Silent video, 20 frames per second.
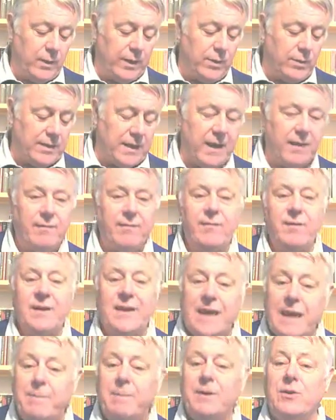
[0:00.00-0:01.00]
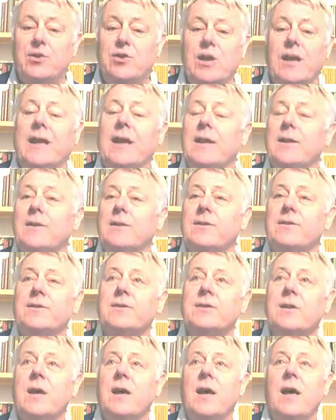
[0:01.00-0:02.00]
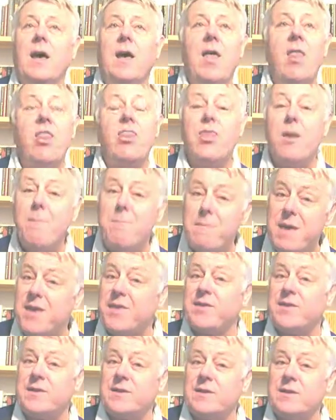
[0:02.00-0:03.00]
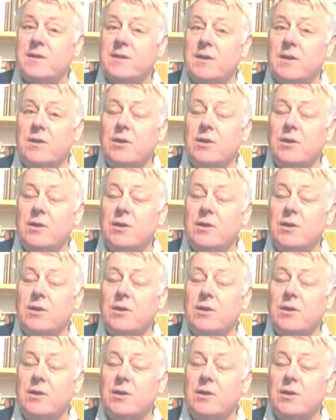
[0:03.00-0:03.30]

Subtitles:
we could have keeping chickens, the myths.